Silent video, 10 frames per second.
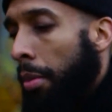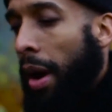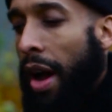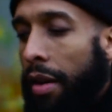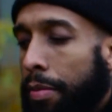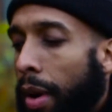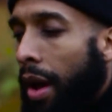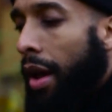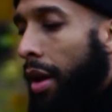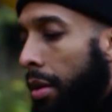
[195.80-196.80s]
but I have
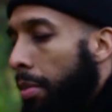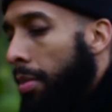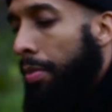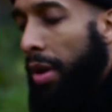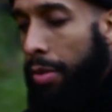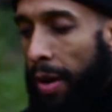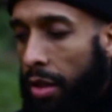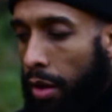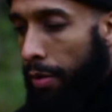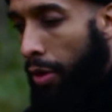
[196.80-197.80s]
my
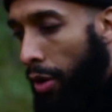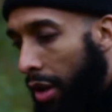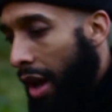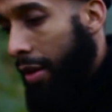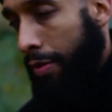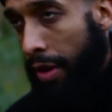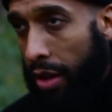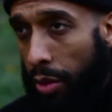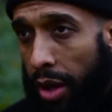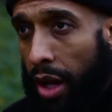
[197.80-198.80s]
perspective on life
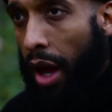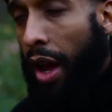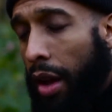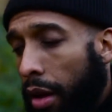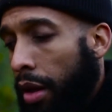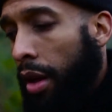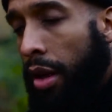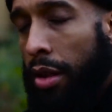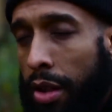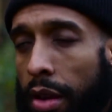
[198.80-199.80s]
and the way that I
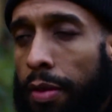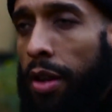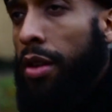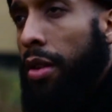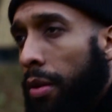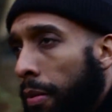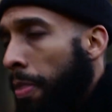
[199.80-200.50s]
see things.